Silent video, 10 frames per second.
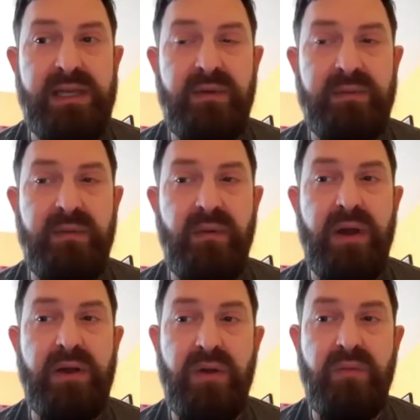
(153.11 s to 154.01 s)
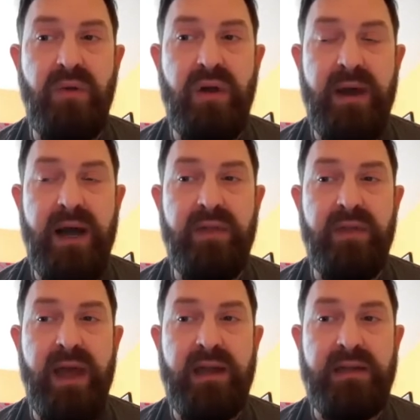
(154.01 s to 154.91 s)
When people want to know more about
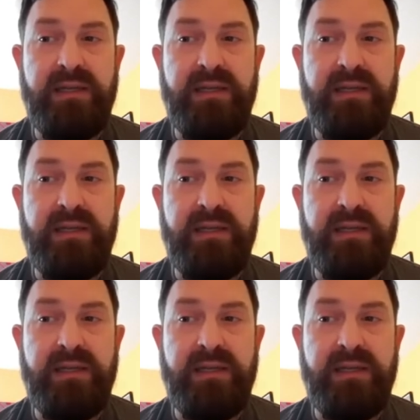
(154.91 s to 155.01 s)
that,